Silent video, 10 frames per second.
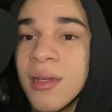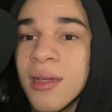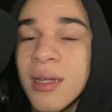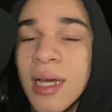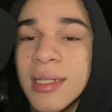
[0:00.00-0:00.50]

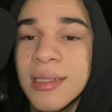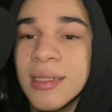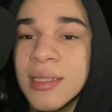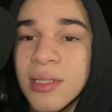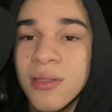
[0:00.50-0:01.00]
I
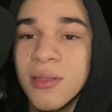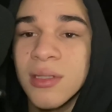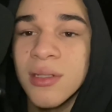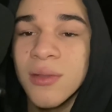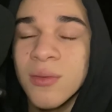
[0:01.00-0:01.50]
still,
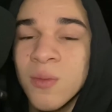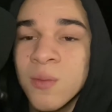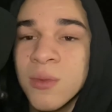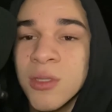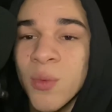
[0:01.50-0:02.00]

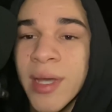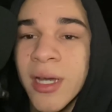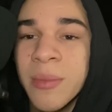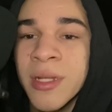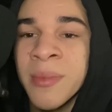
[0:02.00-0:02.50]
just wake
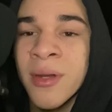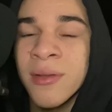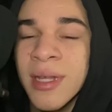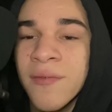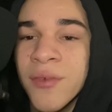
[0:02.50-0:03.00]
up in the middle of
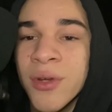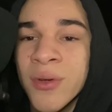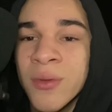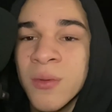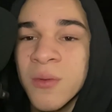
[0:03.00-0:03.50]
the night for
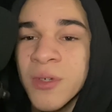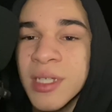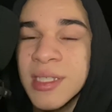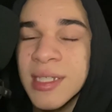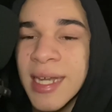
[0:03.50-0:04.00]
no
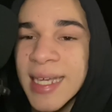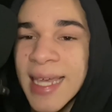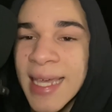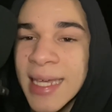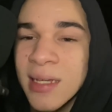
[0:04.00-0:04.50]
reason. I
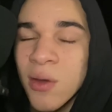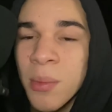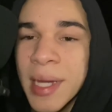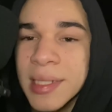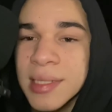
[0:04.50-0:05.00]
can't go
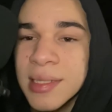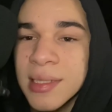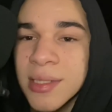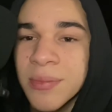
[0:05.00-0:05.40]
back to sleep.